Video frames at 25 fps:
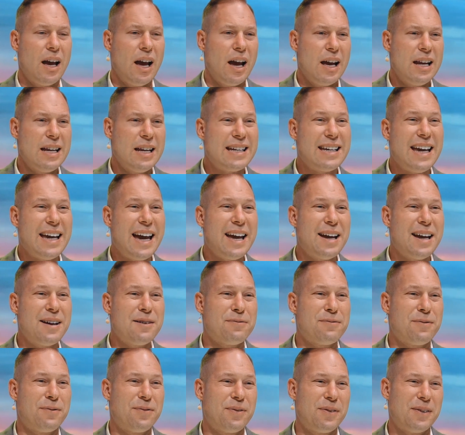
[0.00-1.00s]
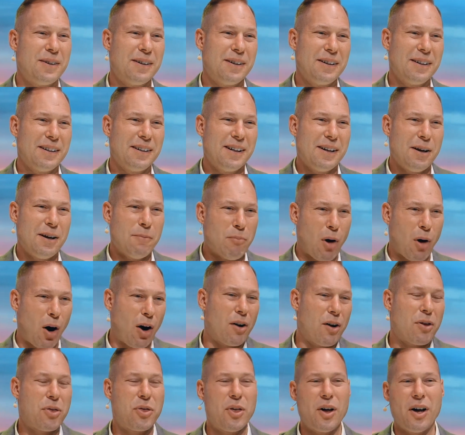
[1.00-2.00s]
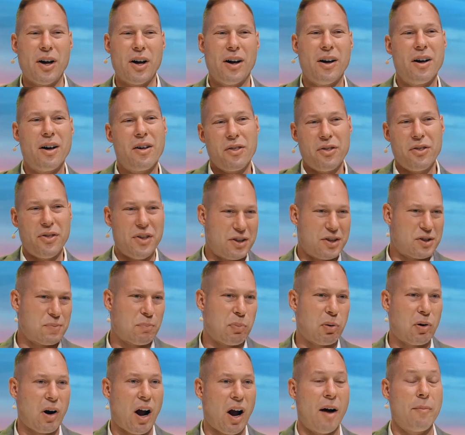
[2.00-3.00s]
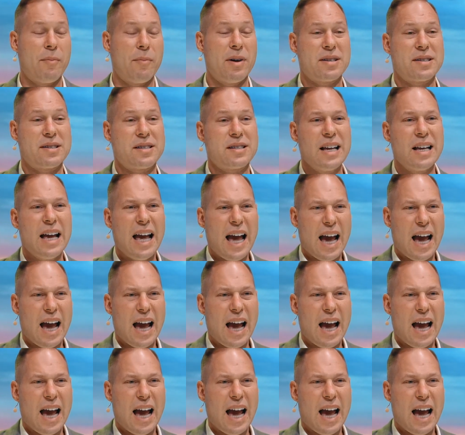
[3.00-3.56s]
He gave Martha this promise,